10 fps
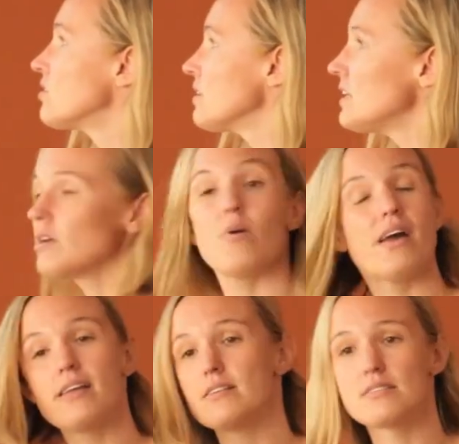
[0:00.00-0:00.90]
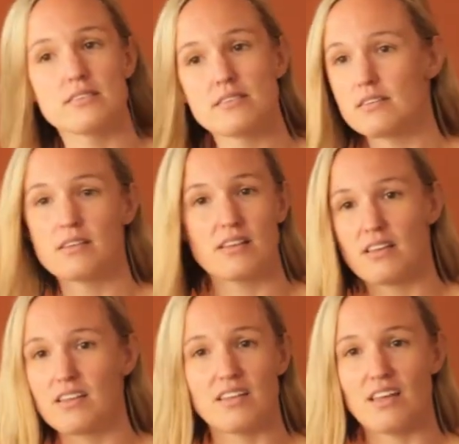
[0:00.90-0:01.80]
Greeting wags,
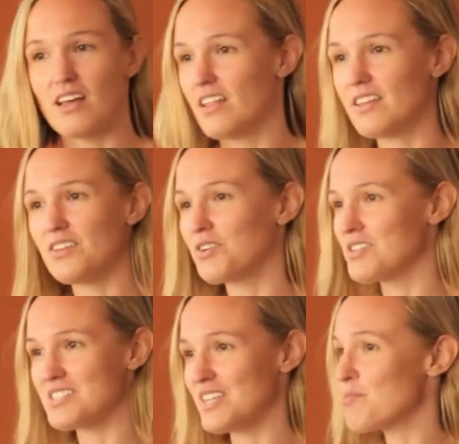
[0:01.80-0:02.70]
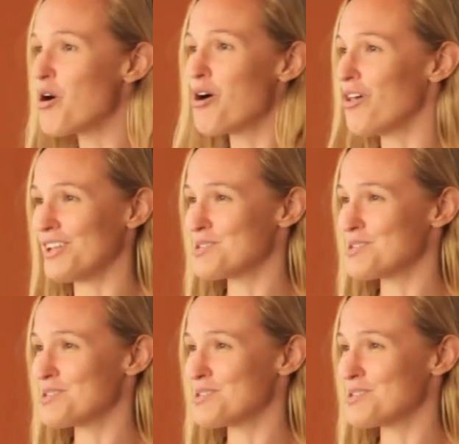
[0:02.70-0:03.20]
you can see them all.